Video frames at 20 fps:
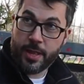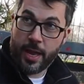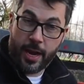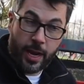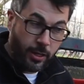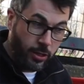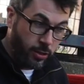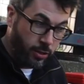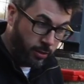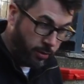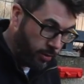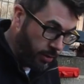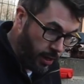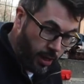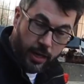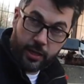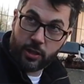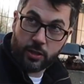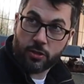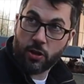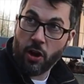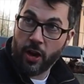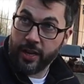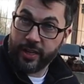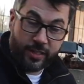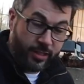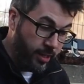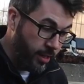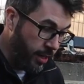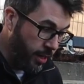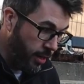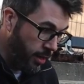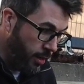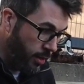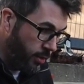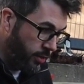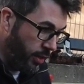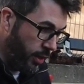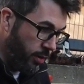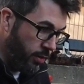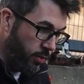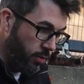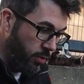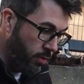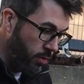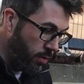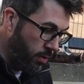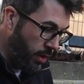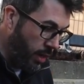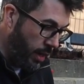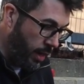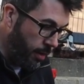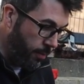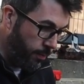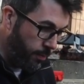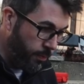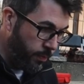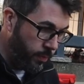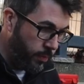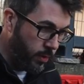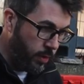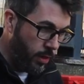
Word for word: and yeah. then it just it just dies. So um,